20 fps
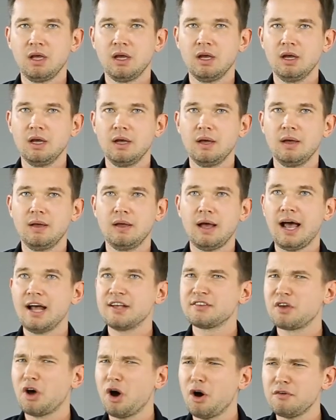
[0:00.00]

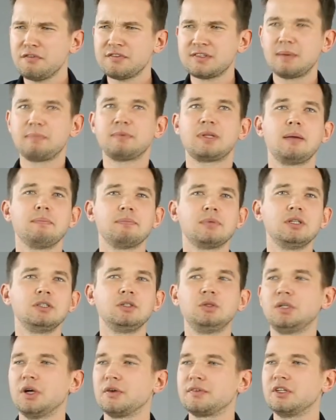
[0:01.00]
As of September
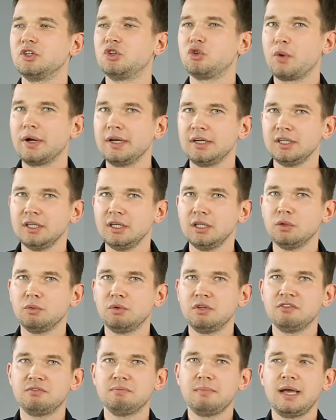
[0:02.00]
2020,
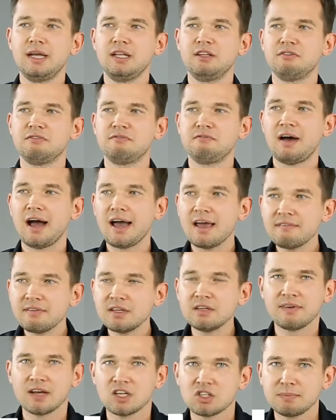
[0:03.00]
we've made 5
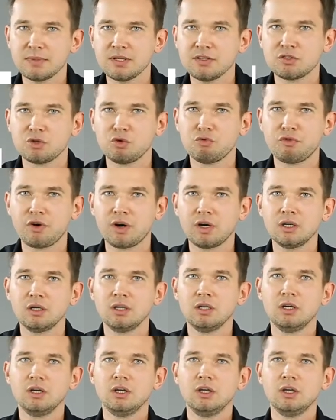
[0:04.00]
investments so far.